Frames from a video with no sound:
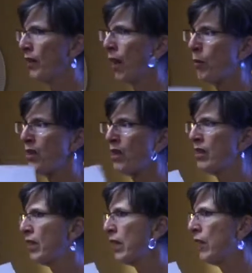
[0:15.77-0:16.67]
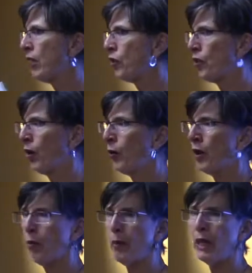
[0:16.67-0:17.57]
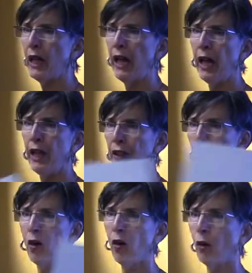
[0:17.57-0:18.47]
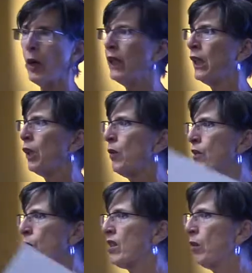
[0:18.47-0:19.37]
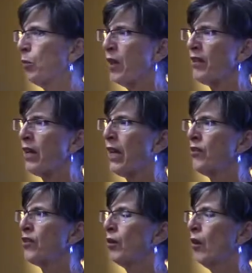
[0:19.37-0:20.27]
That was the study that showed that women had, a greatly increased risk of breast cancer